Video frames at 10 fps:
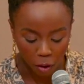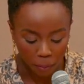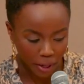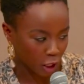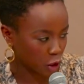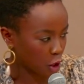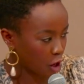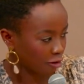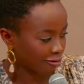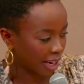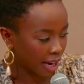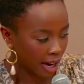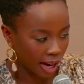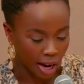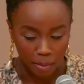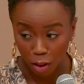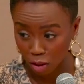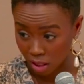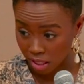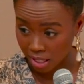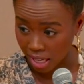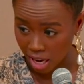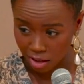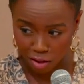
Picture. I'm actually going to stand,